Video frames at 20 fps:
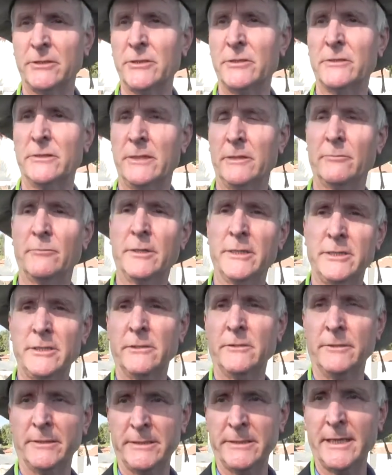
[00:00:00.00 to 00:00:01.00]
to the
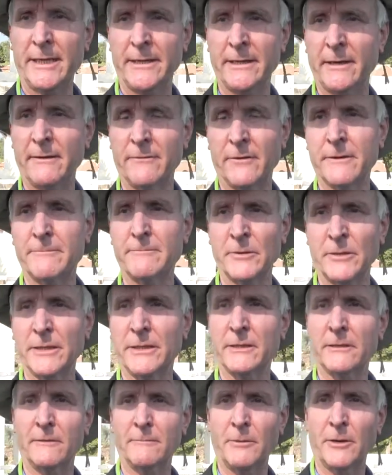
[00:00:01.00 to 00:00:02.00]
original intent of our
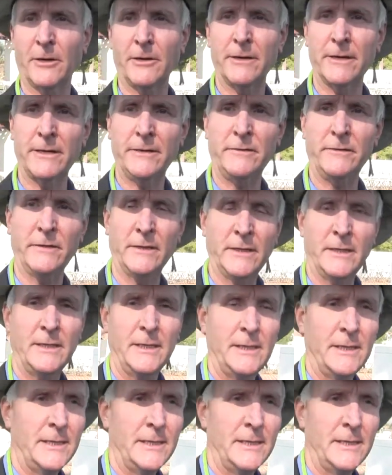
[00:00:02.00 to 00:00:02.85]
political parties, yes,